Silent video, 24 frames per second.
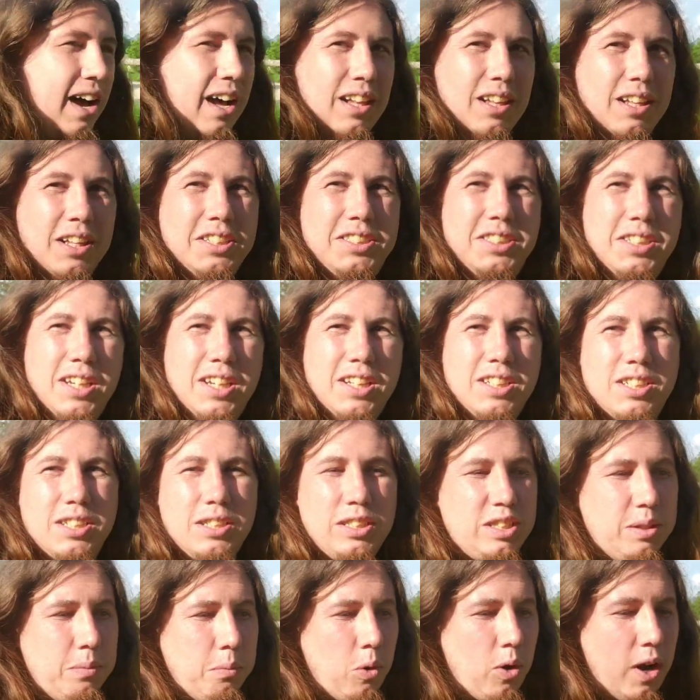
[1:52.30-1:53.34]
listening
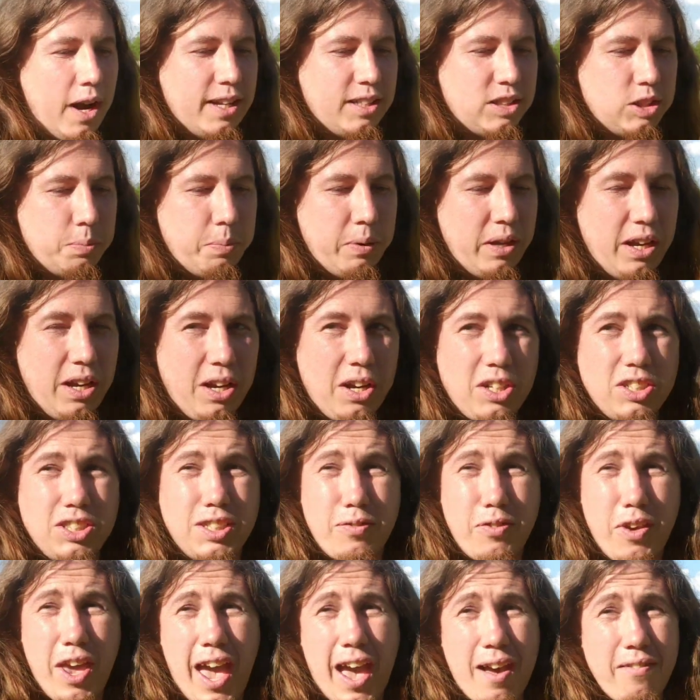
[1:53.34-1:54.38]
to some great speakers.
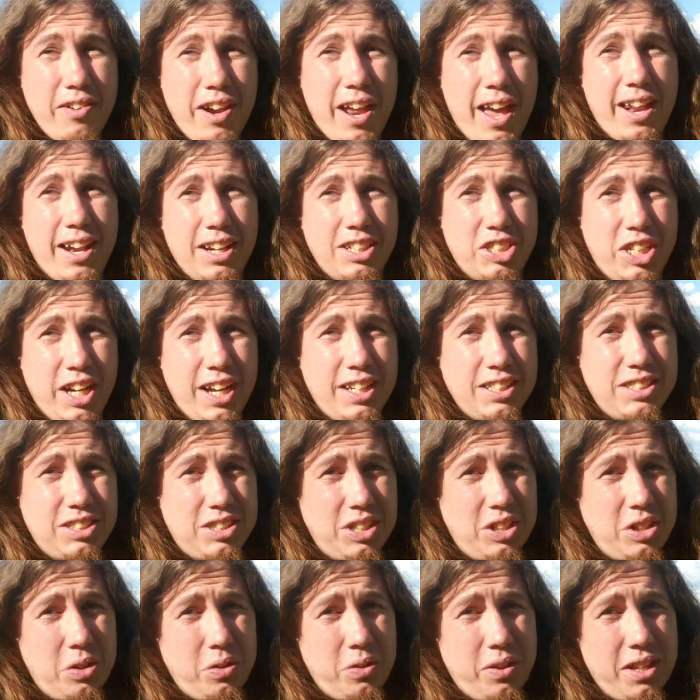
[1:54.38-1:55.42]
If you haven't had a chance
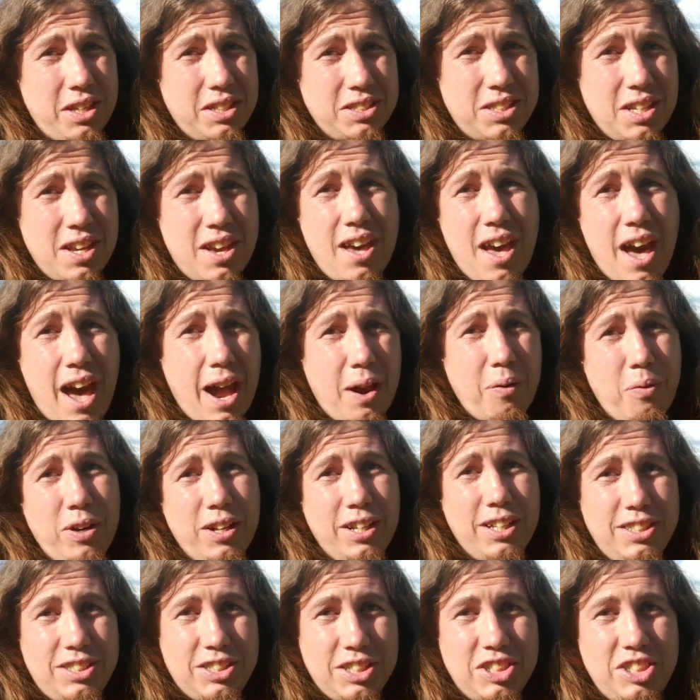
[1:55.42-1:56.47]
to do this, I
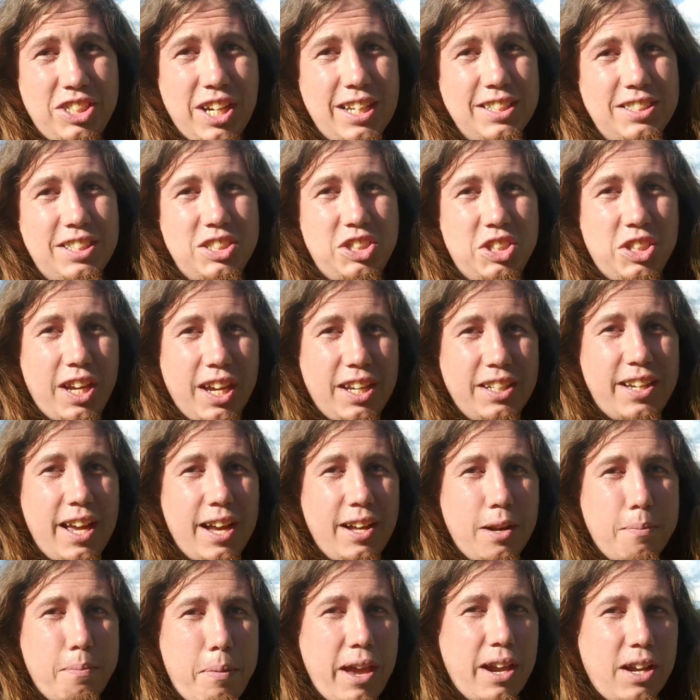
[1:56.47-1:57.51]
really suggest that you get
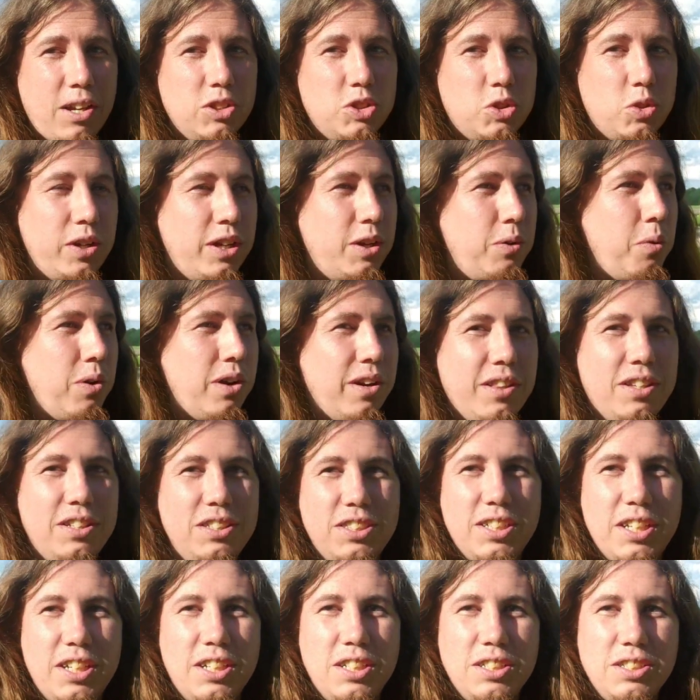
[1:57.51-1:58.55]
down to Baker's Creek one of
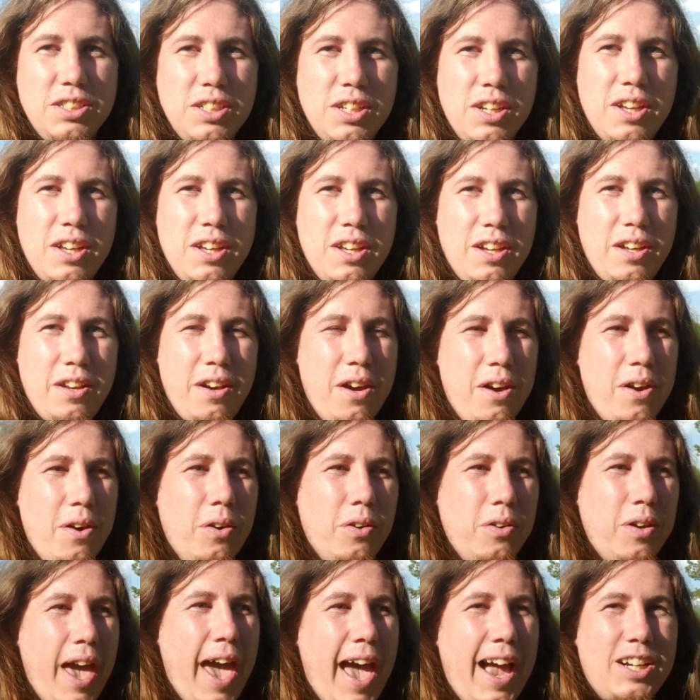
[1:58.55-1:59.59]
these years. You
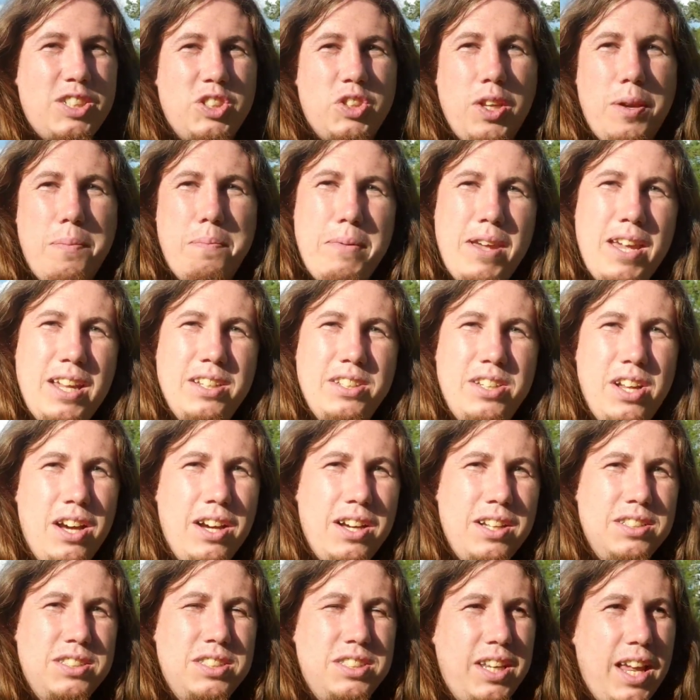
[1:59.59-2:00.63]
know, actually meet
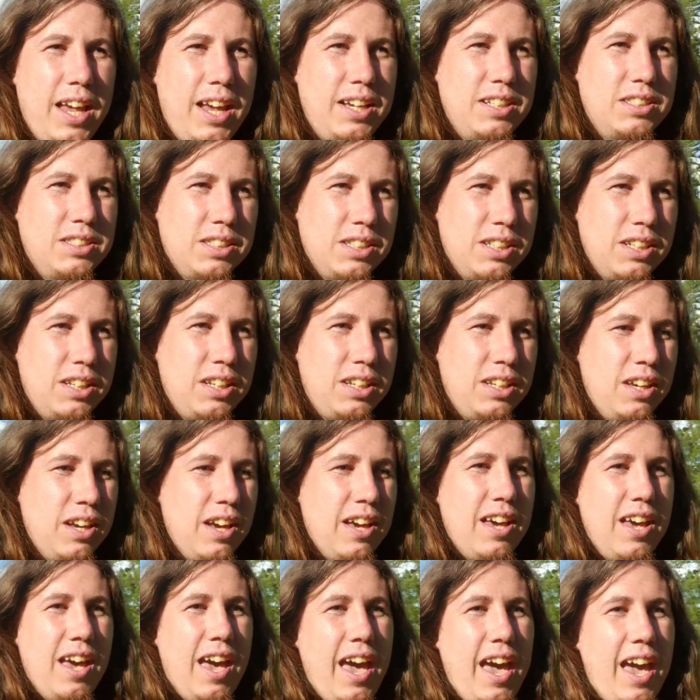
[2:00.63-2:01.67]
Doug and Stacy,
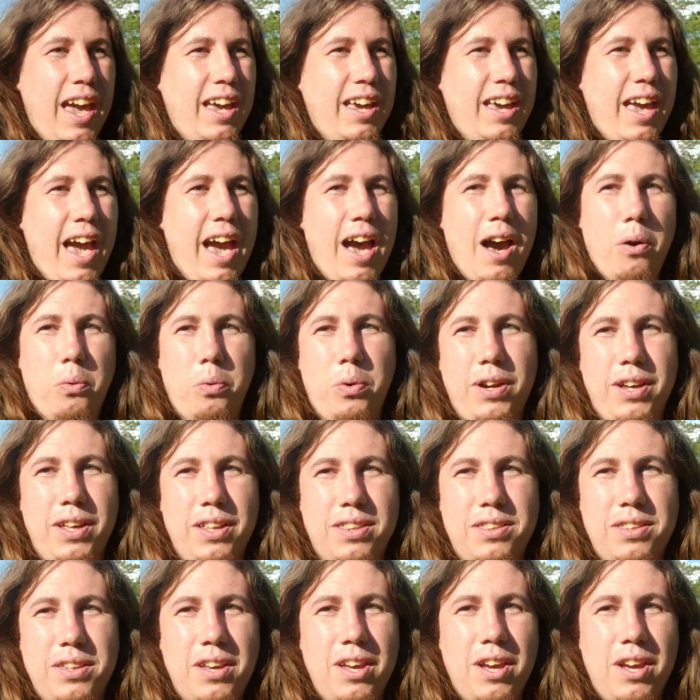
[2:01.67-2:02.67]
hang out with